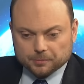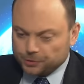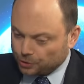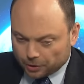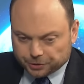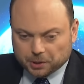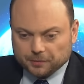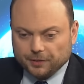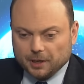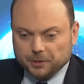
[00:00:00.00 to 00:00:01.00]
Solitary
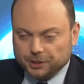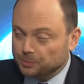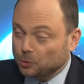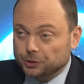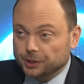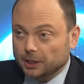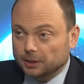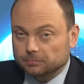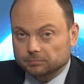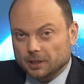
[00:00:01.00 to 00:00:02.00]
confinement, a small cell
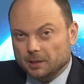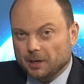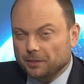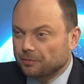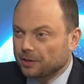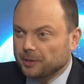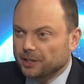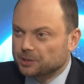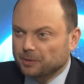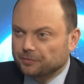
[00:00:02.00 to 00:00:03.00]
about 3
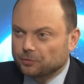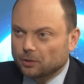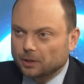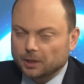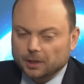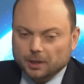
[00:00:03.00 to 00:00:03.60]
meters by 4.